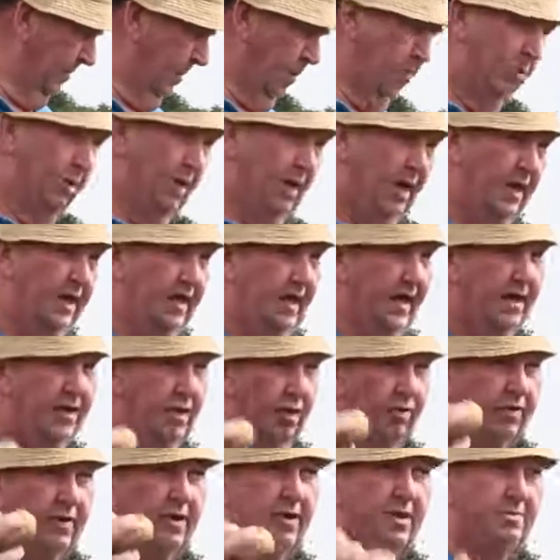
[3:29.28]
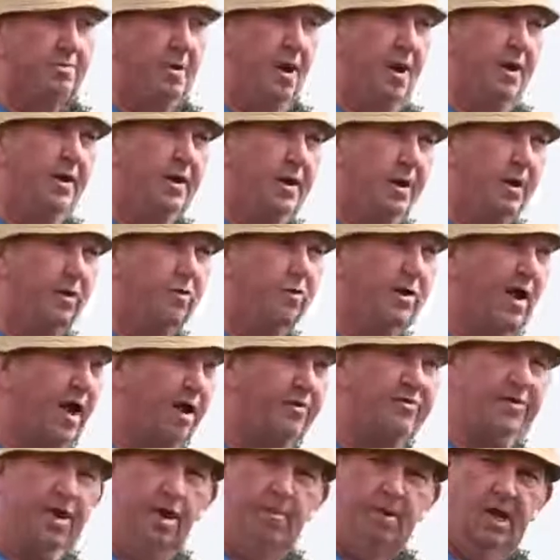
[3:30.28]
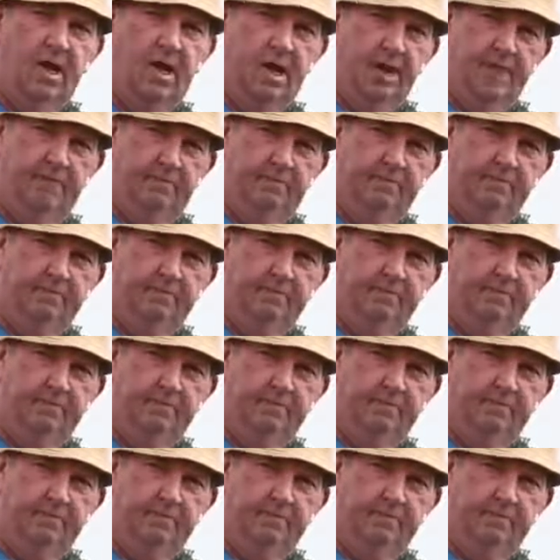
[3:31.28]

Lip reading: Now, the like of that thunder this morning there now, that had draw blight.